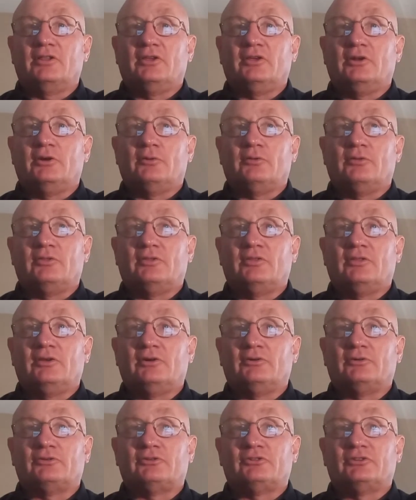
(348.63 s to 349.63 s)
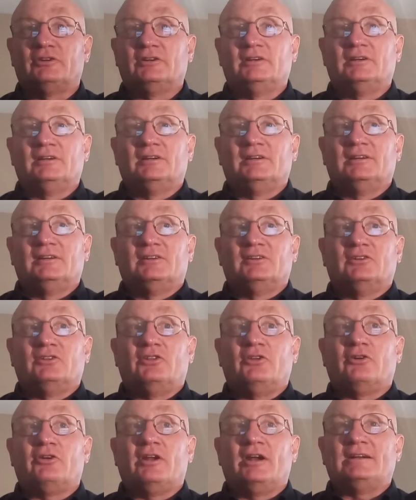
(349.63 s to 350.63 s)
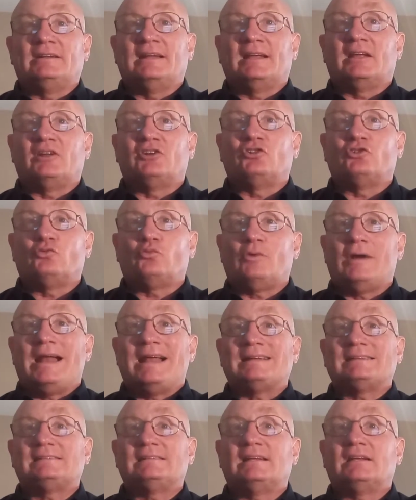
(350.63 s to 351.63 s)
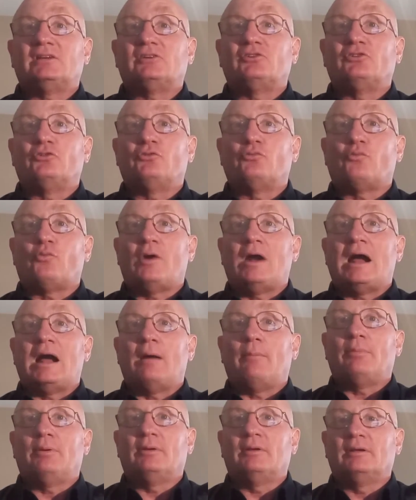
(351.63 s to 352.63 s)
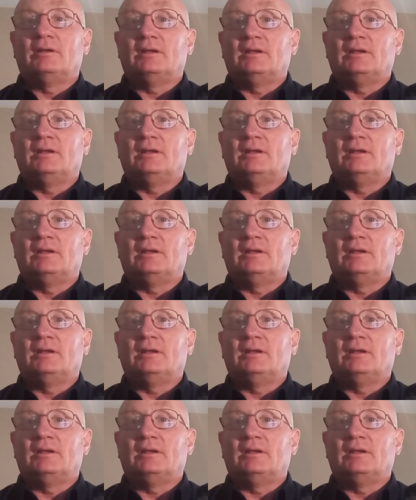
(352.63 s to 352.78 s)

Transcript: they, you know, there's, they're going to take a drastic drop